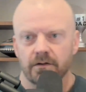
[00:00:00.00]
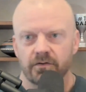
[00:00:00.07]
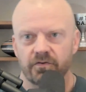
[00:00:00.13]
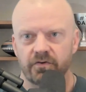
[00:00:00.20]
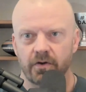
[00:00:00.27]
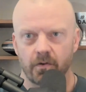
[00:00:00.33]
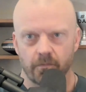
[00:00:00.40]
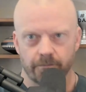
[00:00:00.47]

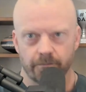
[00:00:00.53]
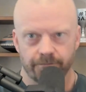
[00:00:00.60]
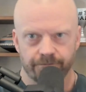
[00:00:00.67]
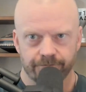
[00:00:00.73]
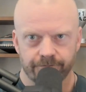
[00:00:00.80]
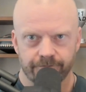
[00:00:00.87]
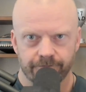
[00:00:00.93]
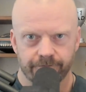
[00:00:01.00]
So,
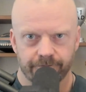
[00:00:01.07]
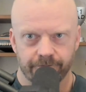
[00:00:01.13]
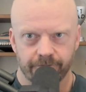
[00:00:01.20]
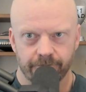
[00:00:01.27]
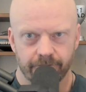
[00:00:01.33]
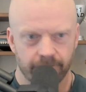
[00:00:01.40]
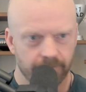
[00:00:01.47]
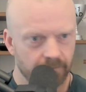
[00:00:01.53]

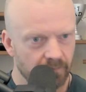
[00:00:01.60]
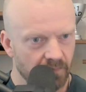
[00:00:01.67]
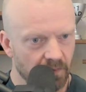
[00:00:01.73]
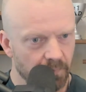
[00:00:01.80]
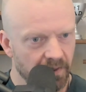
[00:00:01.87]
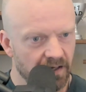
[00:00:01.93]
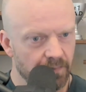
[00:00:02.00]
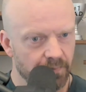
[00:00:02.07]

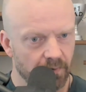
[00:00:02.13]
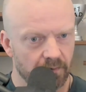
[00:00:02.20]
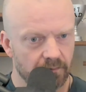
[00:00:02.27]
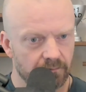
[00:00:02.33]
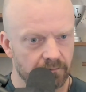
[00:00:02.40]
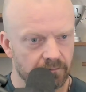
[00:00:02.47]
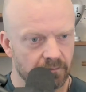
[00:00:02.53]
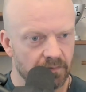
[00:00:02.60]
paper
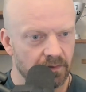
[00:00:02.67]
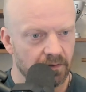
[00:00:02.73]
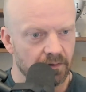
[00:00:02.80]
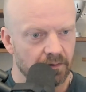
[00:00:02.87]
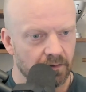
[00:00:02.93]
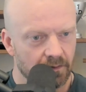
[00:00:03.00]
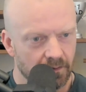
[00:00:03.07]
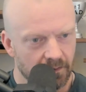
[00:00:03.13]

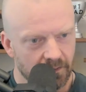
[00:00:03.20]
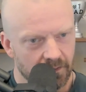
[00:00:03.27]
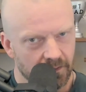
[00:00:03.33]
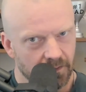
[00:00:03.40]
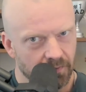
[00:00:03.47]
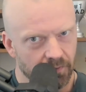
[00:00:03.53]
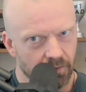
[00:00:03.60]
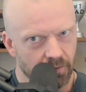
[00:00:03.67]

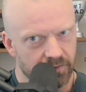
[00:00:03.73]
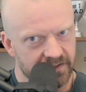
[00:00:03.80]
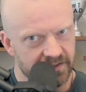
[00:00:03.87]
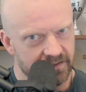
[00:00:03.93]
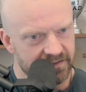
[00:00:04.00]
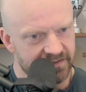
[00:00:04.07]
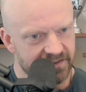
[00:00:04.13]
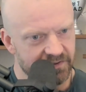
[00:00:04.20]

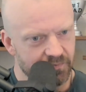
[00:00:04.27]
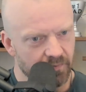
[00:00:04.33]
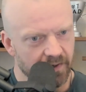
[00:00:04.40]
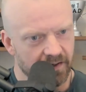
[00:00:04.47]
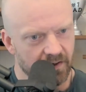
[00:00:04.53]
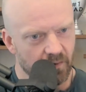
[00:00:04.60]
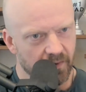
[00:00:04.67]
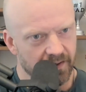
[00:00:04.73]

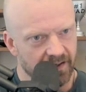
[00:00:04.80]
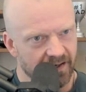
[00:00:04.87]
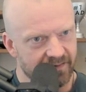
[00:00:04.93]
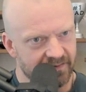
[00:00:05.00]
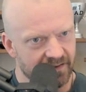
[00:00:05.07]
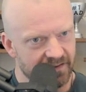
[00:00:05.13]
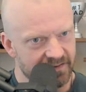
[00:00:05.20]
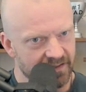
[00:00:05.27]
13-cis-retinoic
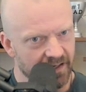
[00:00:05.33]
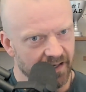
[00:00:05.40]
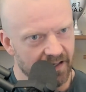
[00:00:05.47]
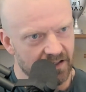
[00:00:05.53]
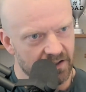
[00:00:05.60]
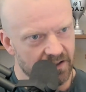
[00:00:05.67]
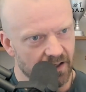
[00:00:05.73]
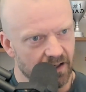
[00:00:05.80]
acid is an
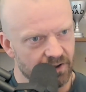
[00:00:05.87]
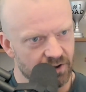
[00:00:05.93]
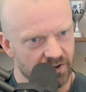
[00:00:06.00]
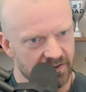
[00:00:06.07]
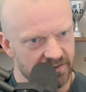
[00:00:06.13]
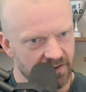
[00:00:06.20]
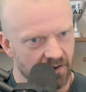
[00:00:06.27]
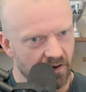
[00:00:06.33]

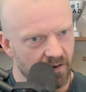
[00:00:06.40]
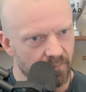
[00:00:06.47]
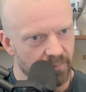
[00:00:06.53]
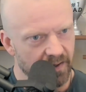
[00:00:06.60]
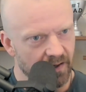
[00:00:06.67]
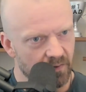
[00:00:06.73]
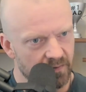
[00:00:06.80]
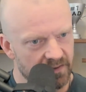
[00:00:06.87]
endogenous
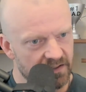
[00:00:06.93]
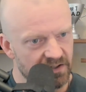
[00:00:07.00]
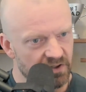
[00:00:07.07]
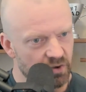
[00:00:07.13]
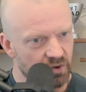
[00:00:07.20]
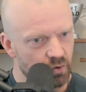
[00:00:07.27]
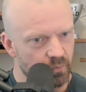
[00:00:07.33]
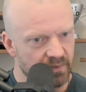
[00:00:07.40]
compound in
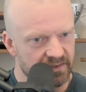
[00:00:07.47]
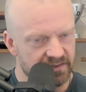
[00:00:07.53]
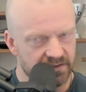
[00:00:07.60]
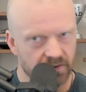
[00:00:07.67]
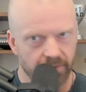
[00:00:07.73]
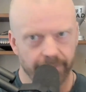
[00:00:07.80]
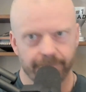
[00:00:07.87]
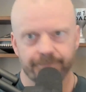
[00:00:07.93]
human
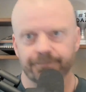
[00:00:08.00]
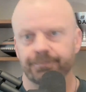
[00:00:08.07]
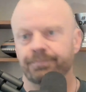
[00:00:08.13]
serum.